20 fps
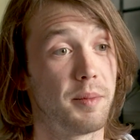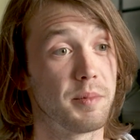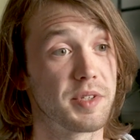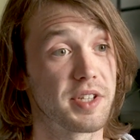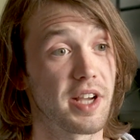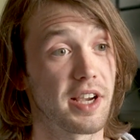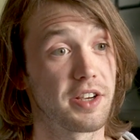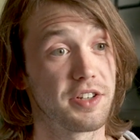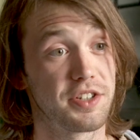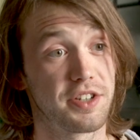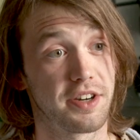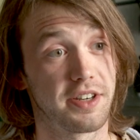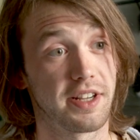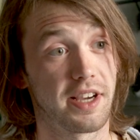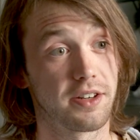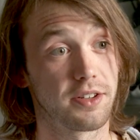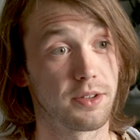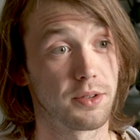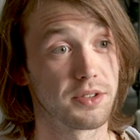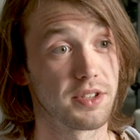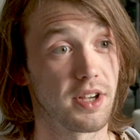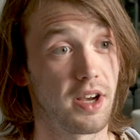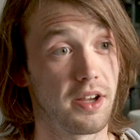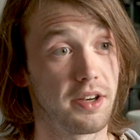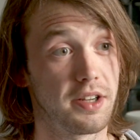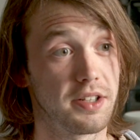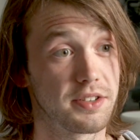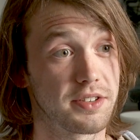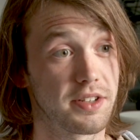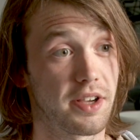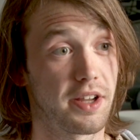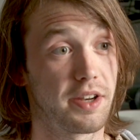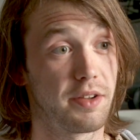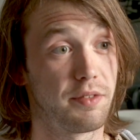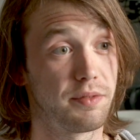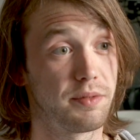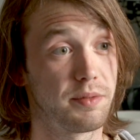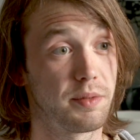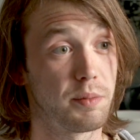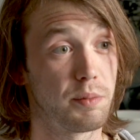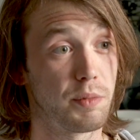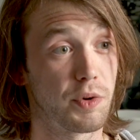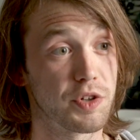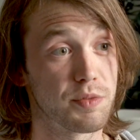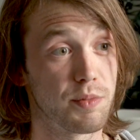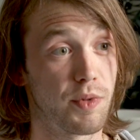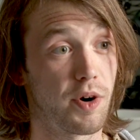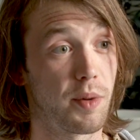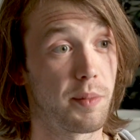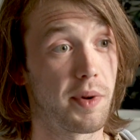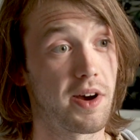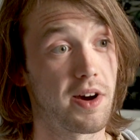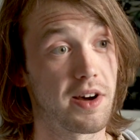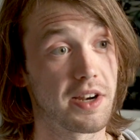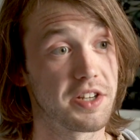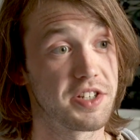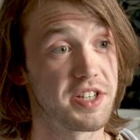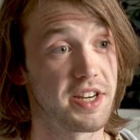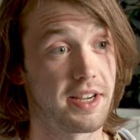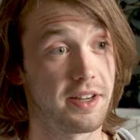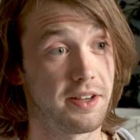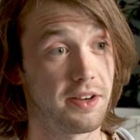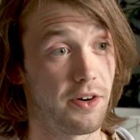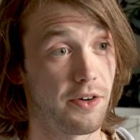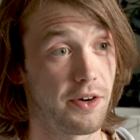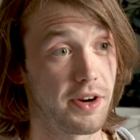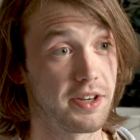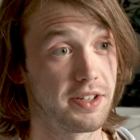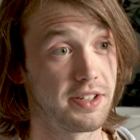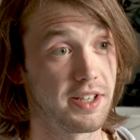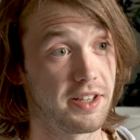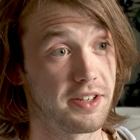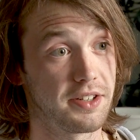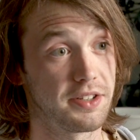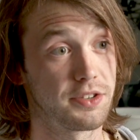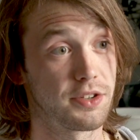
Second year then goes on, it's kind of much more biology orientated,